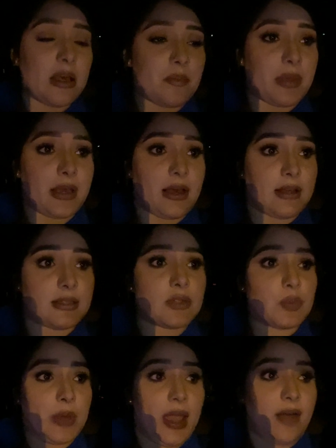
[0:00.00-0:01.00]

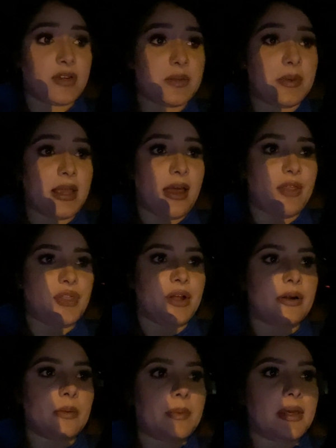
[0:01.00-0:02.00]
because we have to be at
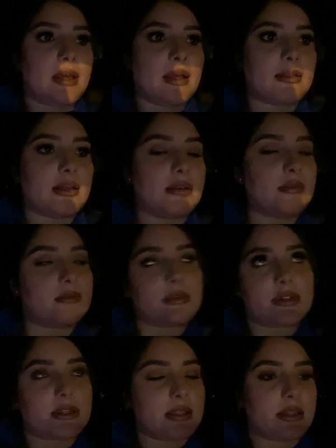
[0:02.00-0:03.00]
therapy, and then
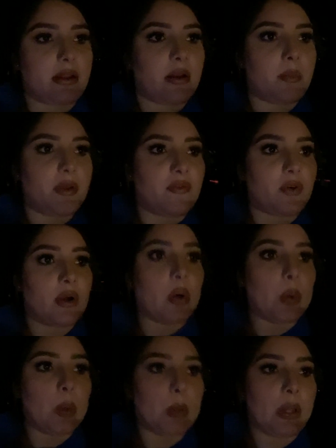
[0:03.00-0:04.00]
just therapy for a
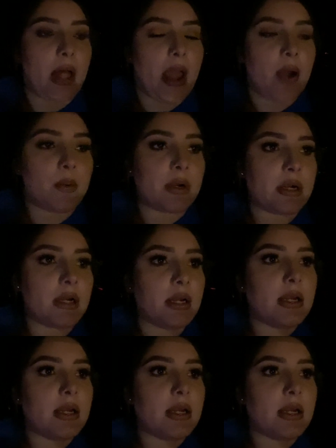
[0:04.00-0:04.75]
whole hour,